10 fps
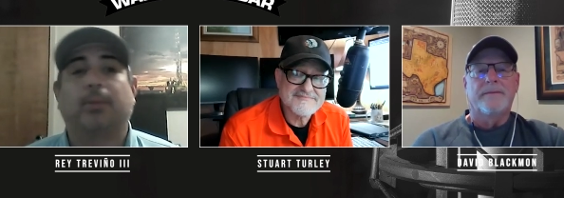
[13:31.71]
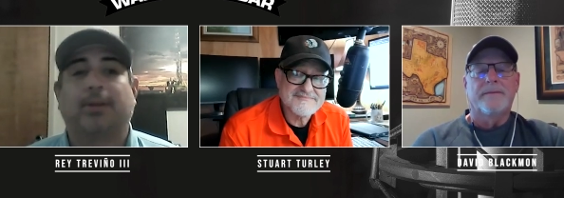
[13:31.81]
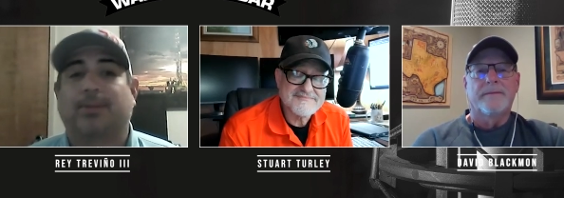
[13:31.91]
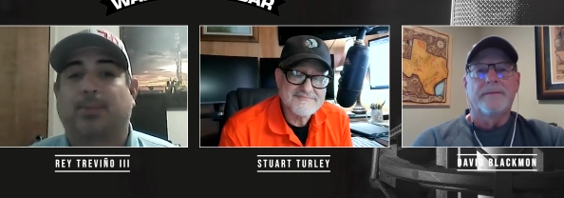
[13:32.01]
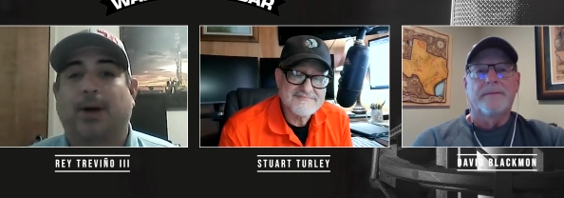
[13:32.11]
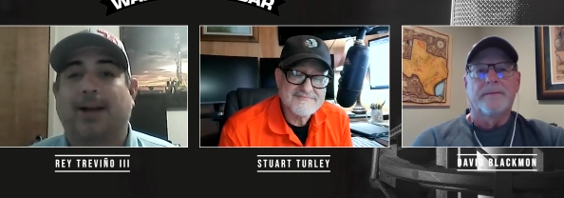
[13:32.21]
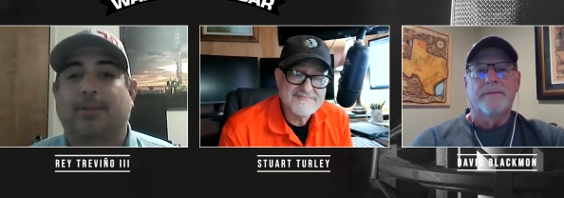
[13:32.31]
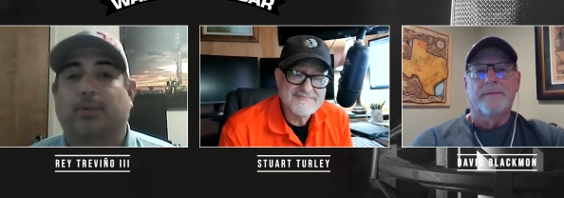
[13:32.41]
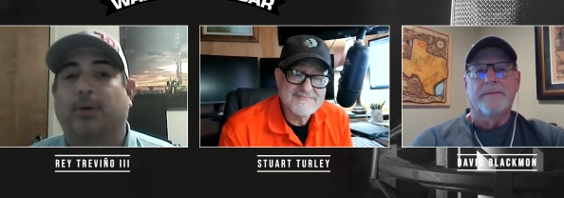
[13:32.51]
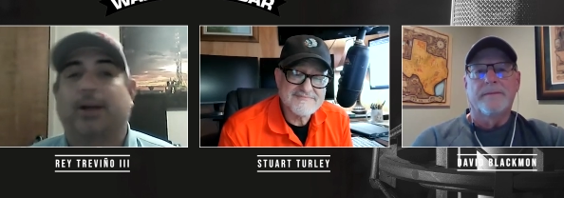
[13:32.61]
Speaker 1: be surprised if
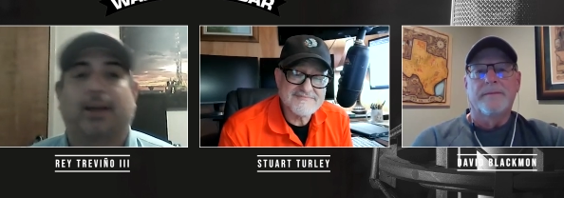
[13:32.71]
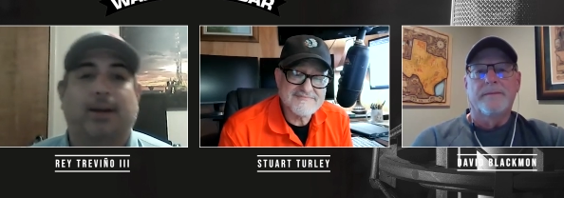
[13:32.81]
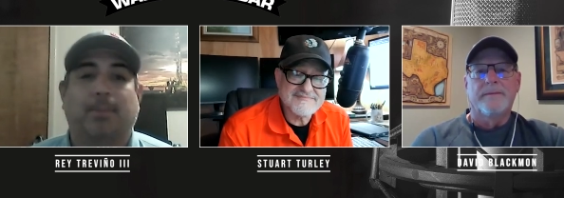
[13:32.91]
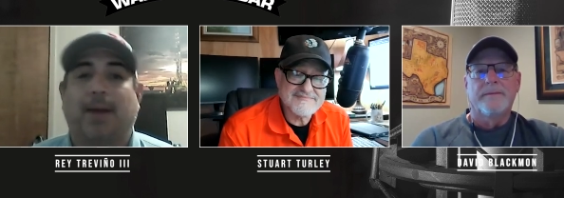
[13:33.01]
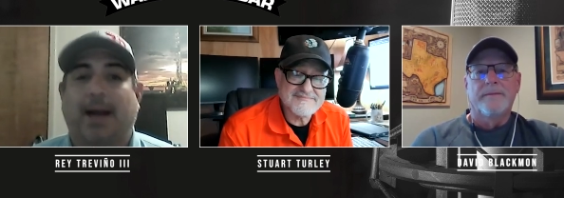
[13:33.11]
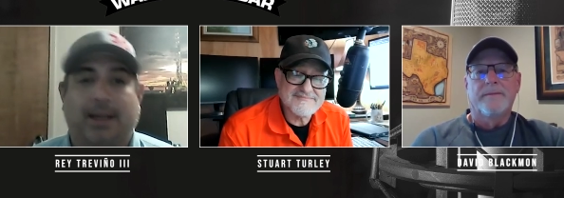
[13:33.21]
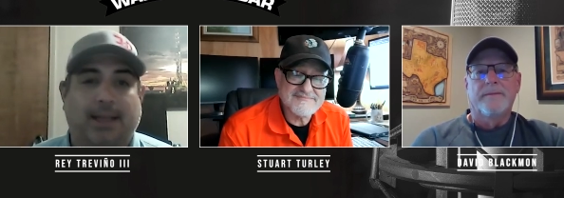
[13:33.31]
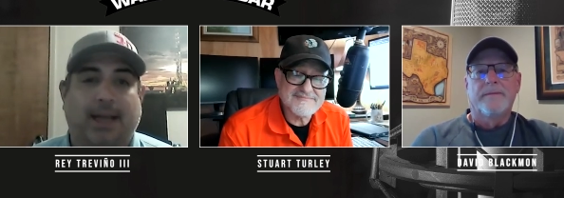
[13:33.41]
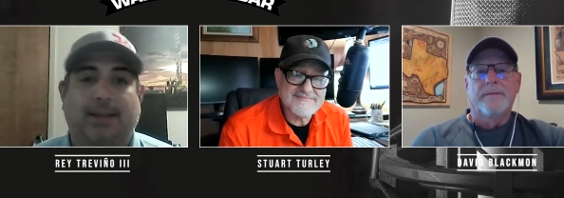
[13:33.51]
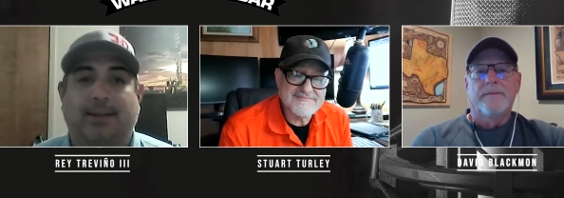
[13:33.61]
we ended up buying
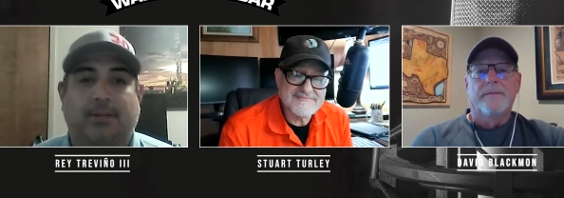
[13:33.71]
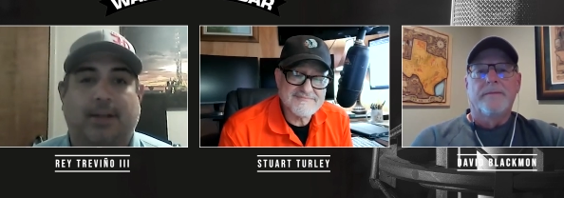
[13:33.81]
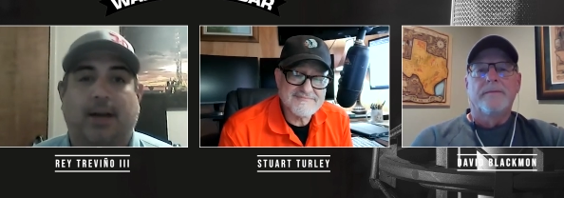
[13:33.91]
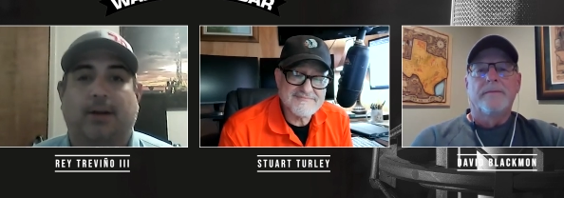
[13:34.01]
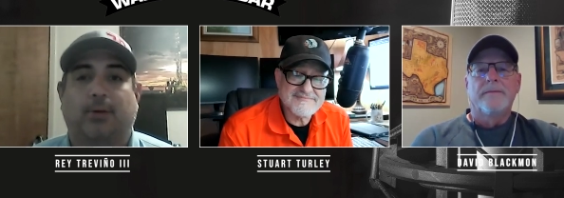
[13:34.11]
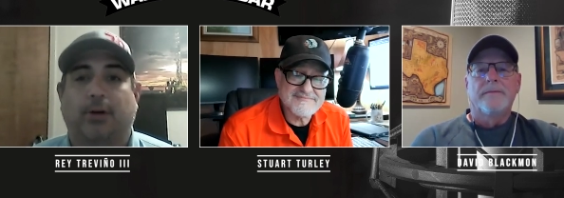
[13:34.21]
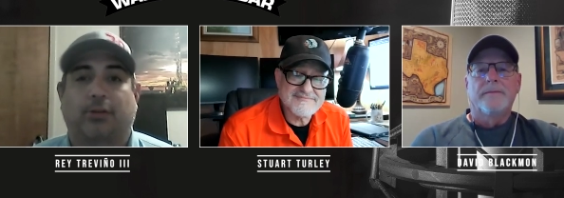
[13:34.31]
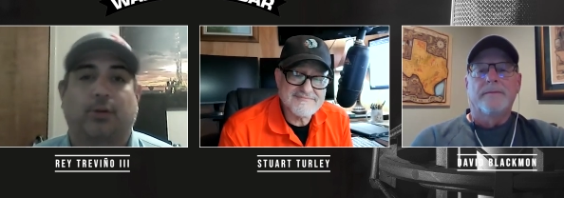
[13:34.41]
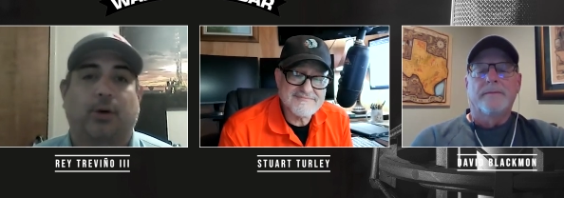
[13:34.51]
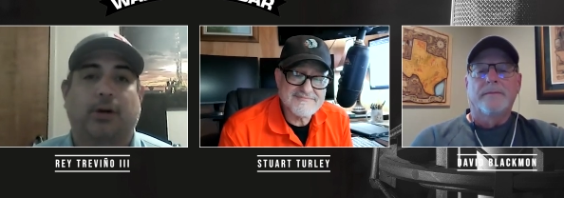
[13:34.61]
that discounted Russian
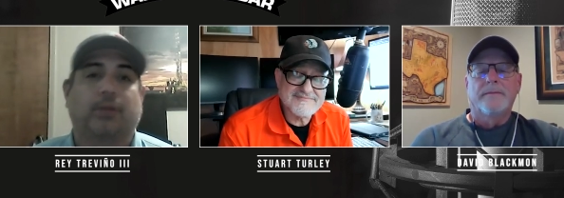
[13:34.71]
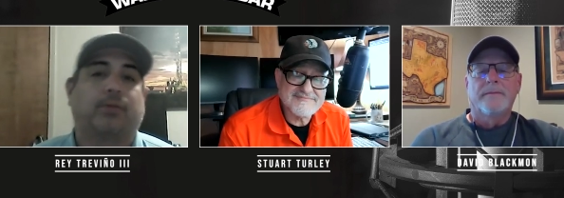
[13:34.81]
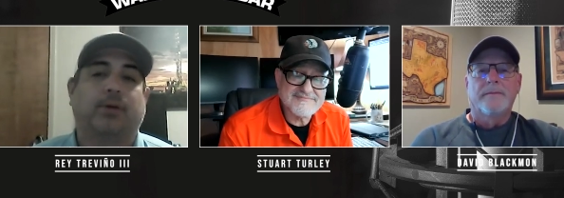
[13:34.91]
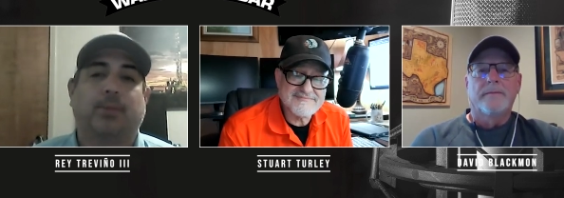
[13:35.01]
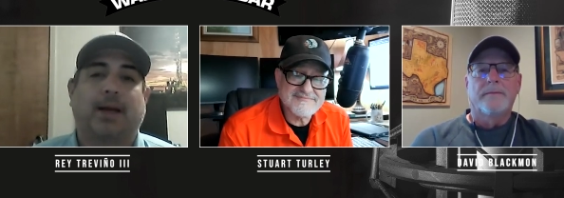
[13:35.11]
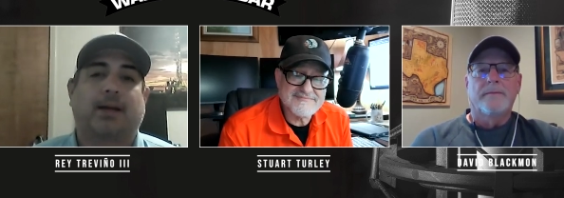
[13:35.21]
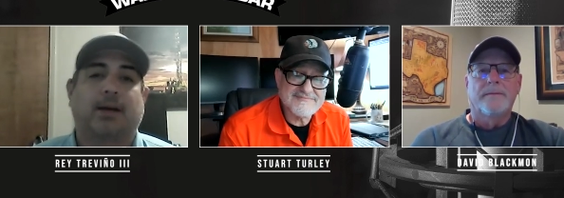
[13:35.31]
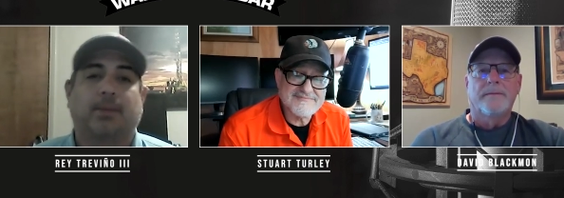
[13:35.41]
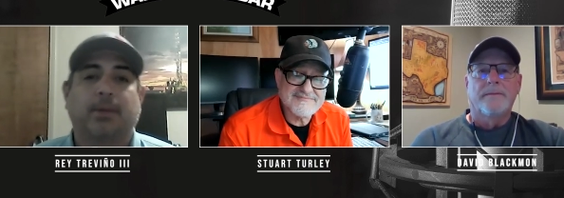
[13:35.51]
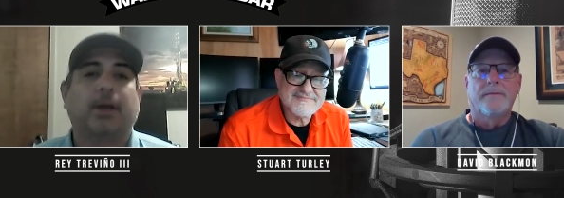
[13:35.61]
oil to fill
Speaker 2: back up
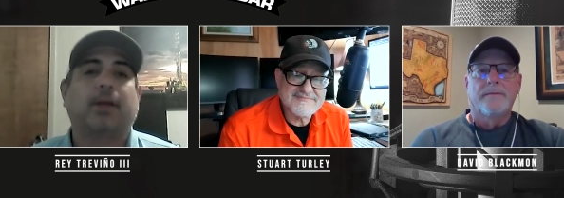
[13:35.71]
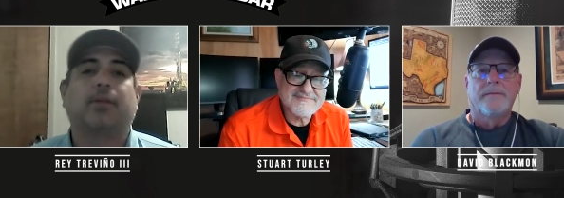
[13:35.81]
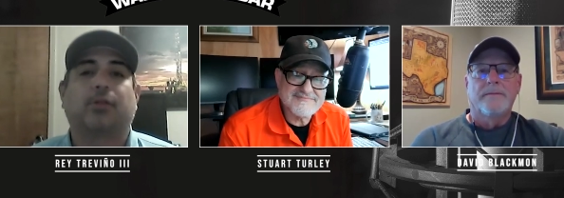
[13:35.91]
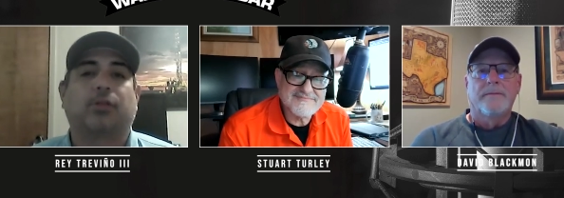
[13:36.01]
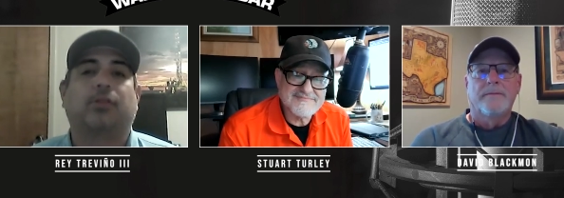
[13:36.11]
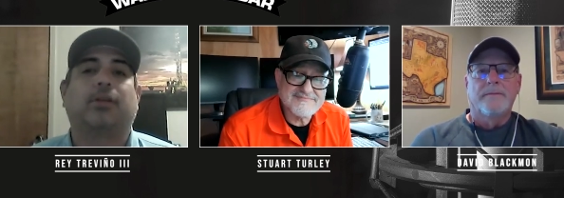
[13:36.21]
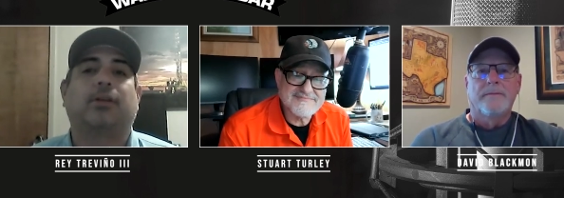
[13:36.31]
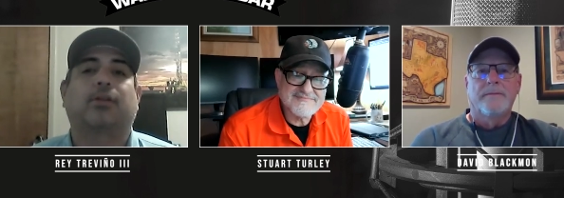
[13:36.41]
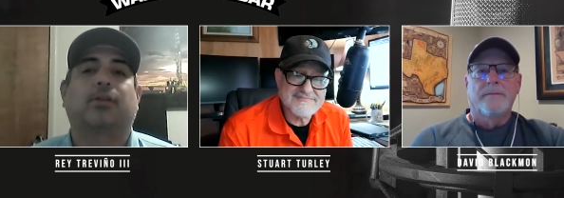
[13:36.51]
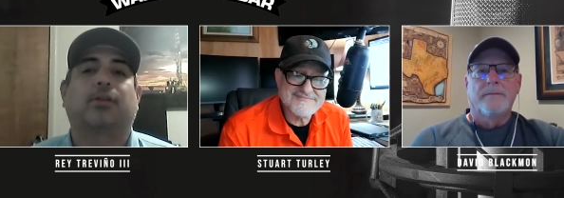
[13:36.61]
the
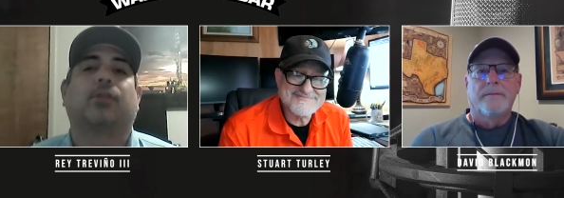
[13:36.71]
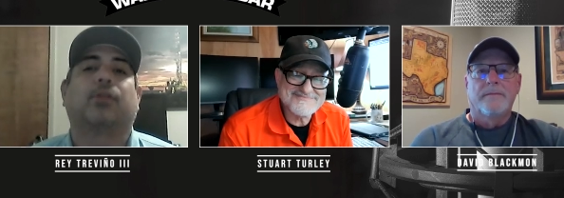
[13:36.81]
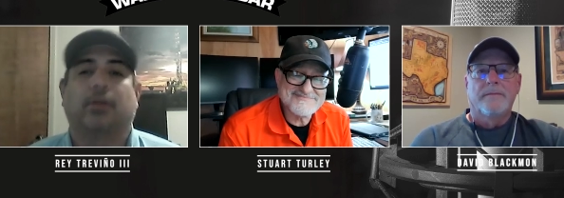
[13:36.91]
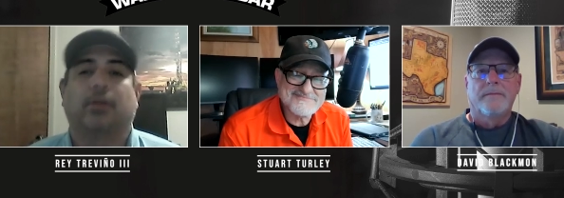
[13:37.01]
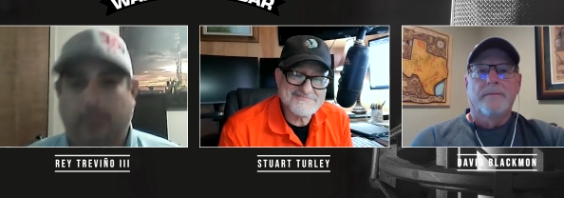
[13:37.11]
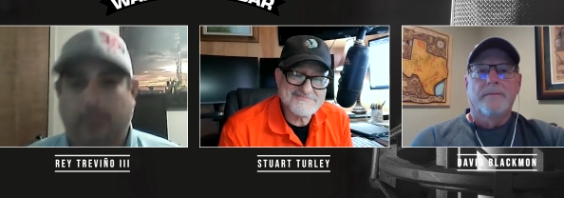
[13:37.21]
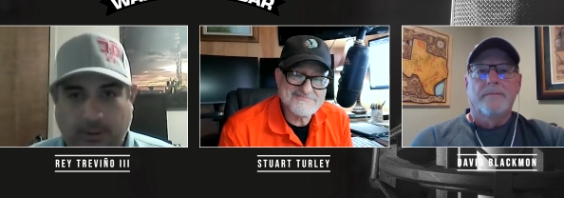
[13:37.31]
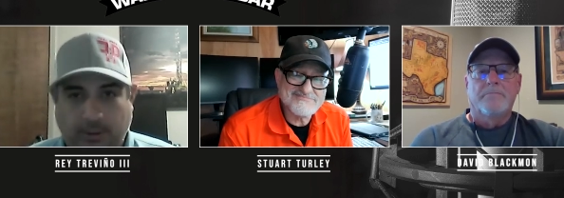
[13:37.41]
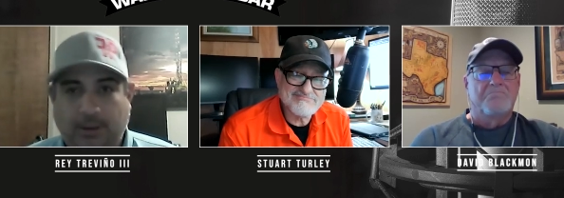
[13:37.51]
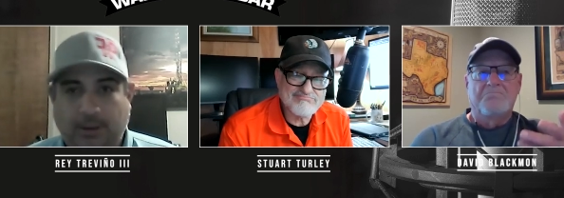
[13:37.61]
strategic reserve
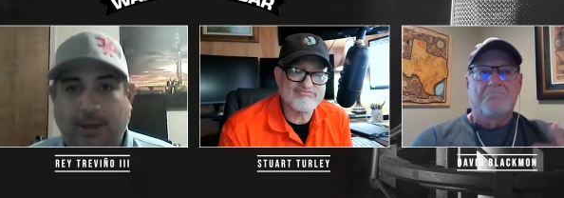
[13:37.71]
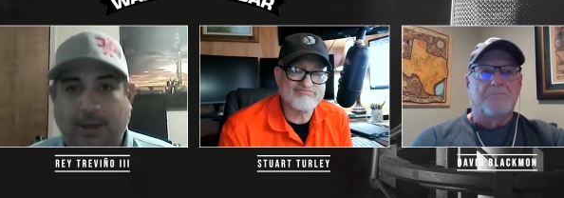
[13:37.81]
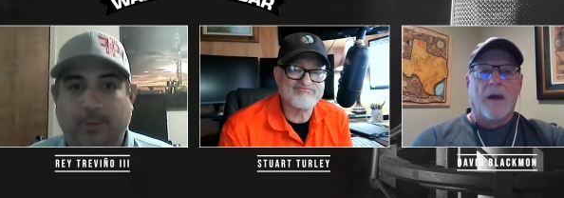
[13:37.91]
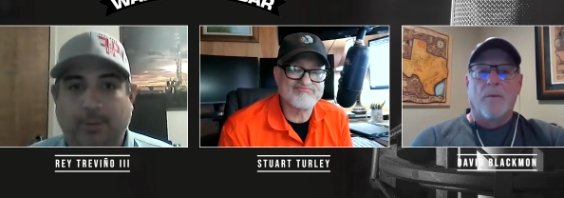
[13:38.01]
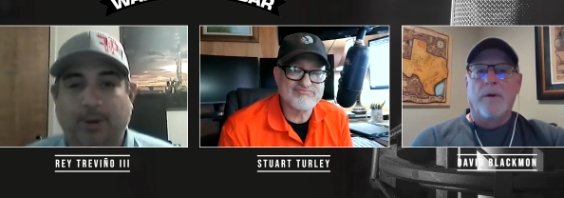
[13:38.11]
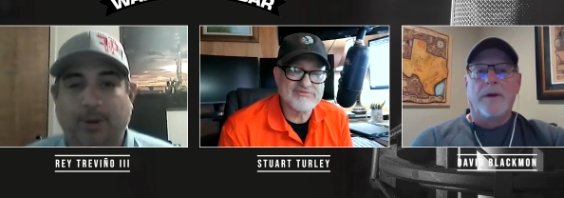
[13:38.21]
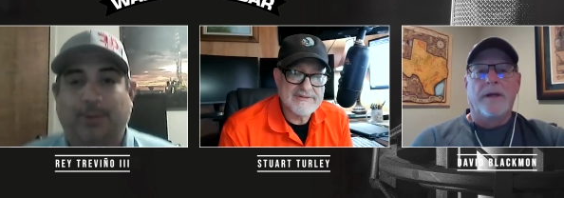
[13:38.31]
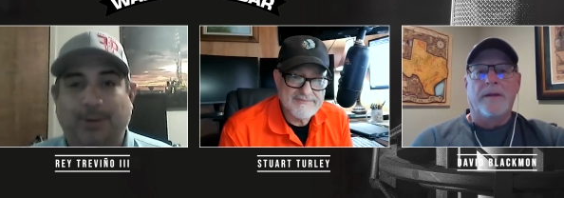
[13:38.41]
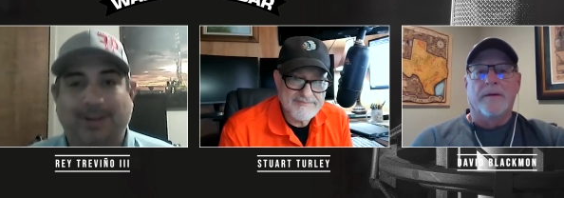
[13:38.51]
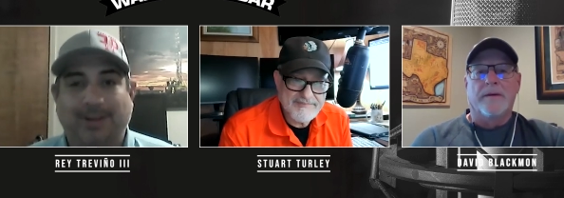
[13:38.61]
down the road. I wouldn't
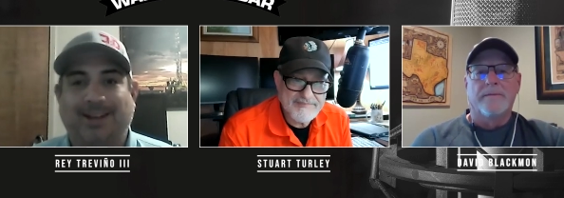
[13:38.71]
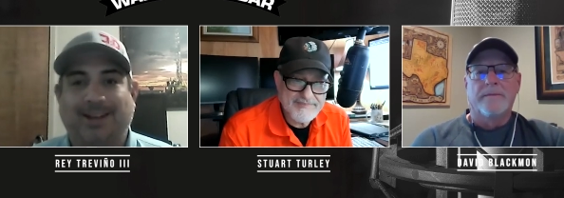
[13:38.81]
either